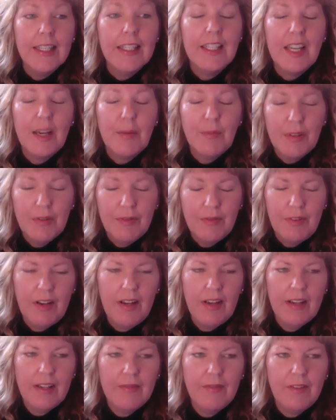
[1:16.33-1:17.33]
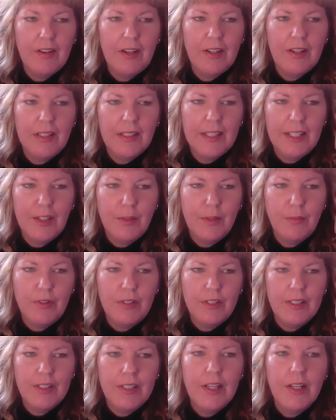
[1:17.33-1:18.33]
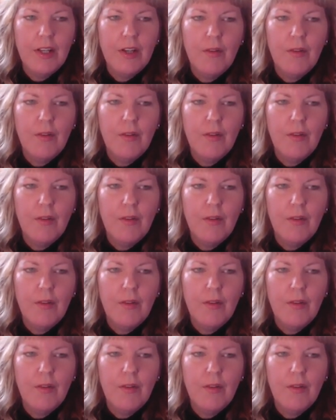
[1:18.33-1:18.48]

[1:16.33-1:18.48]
number five on the leaderboard